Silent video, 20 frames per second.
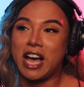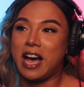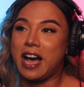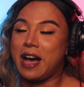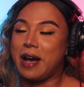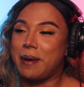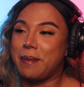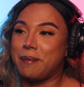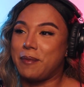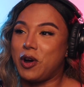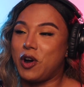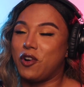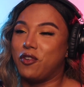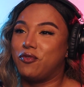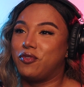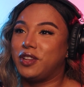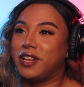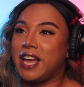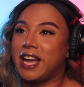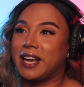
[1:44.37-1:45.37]
Um,
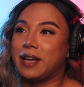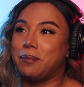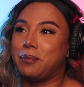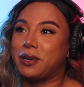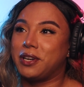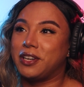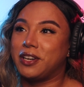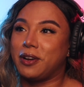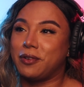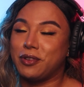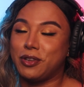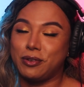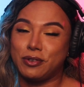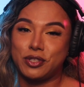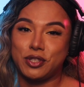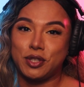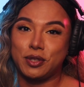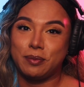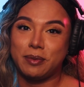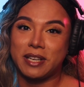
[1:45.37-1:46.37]
hopefully, I can put it on
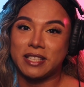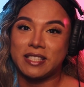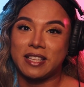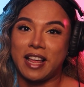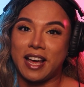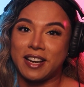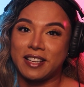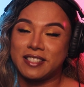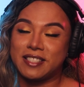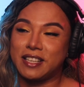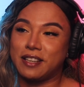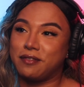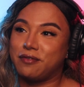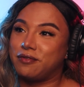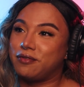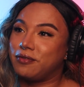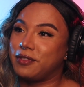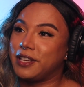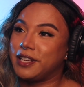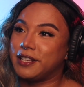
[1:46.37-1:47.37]
YouTube because a lot of
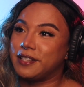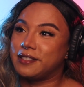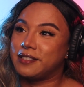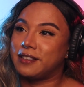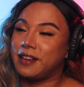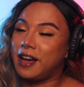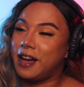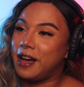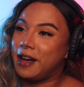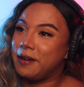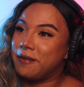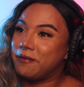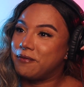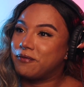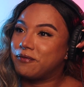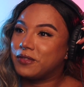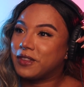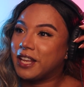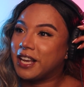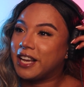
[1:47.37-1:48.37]
stuff is
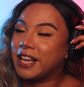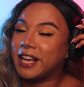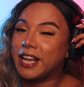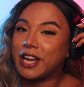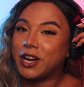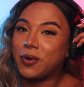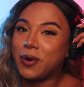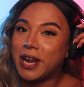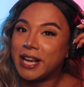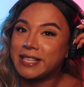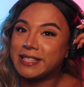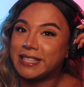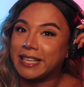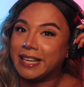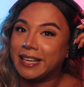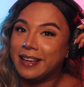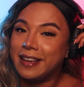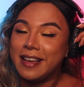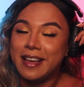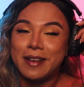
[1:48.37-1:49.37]
um, it can get
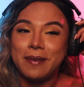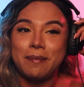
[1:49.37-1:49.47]
crazy.